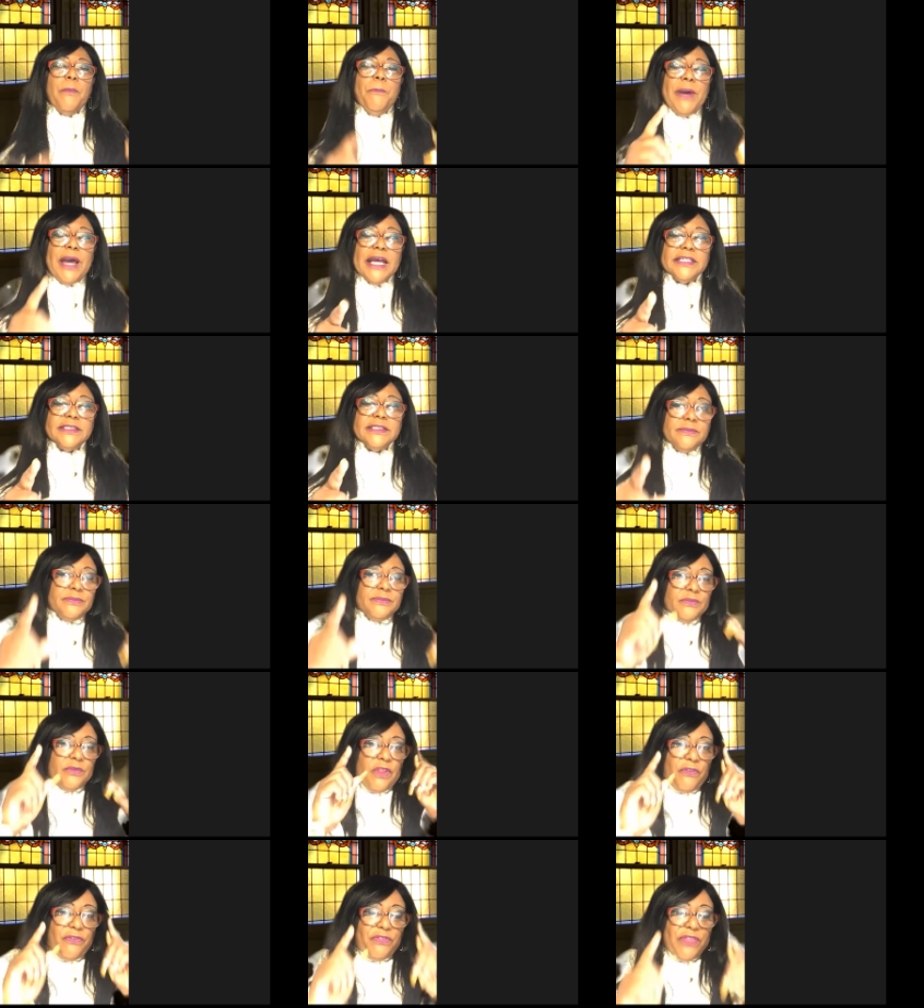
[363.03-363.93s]
But
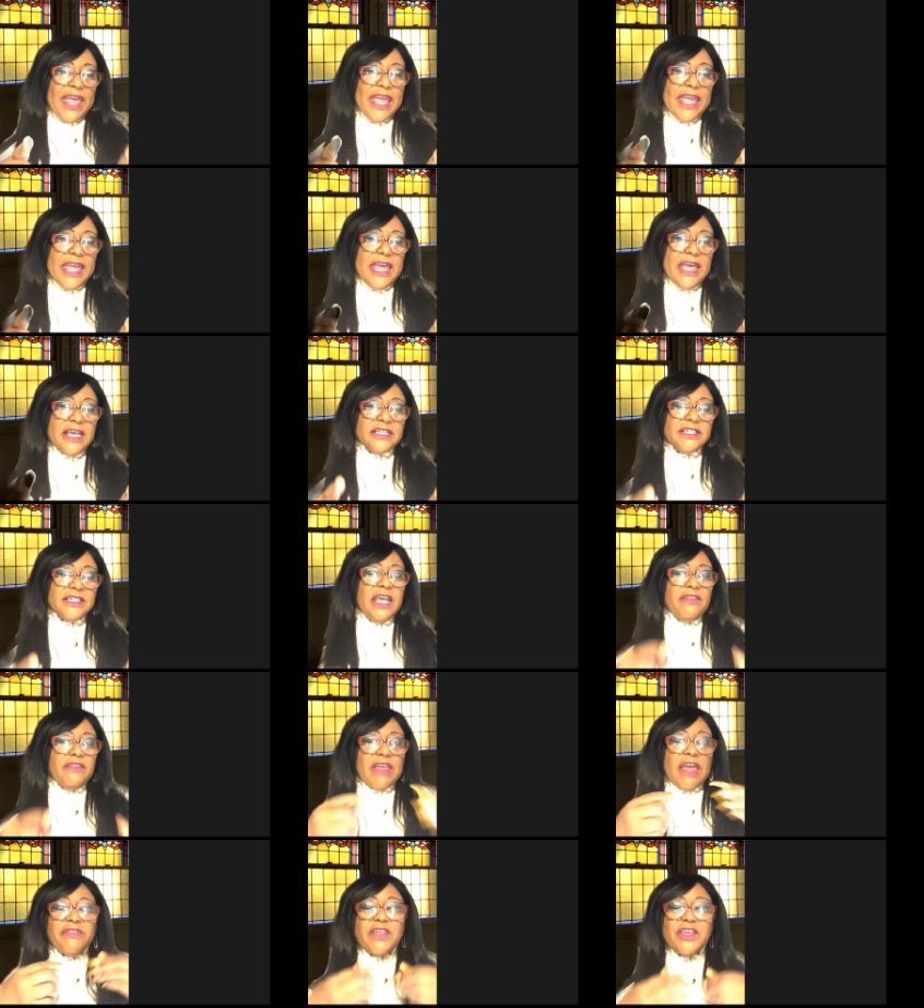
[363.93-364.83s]
the thing is
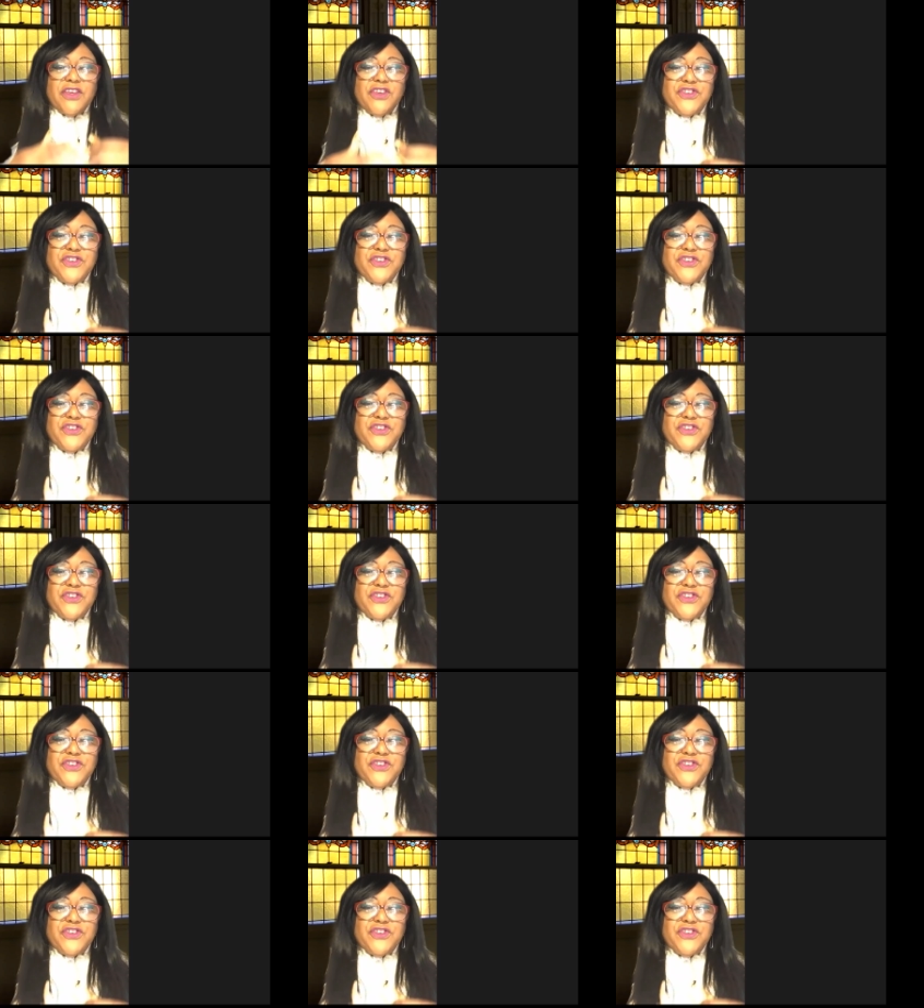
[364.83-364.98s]
that the